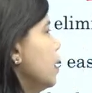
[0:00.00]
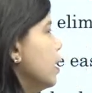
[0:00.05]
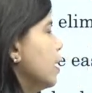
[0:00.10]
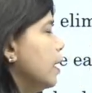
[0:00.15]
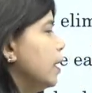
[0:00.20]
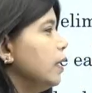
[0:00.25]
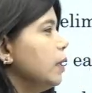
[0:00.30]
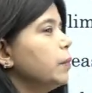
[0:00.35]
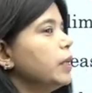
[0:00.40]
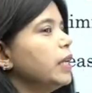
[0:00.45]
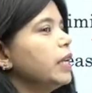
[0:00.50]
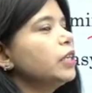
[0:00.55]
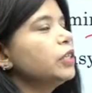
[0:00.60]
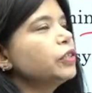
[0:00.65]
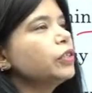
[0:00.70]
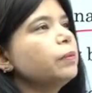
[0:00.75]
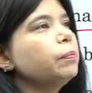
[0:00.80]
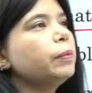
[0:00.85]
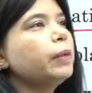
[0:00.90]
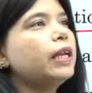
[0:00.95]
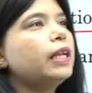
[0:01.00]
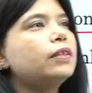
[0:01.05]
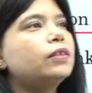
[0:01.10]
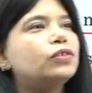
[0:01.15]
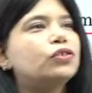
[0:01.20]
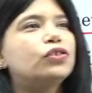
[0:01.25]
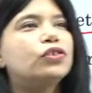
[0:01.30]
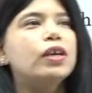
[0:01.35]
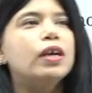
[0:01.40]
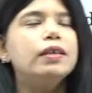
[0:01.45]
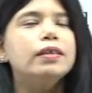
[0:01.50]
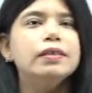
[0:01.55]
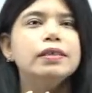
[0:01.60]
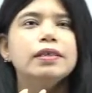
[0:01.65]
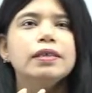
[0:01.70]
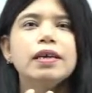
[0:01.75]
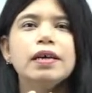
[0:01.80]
Elimination means just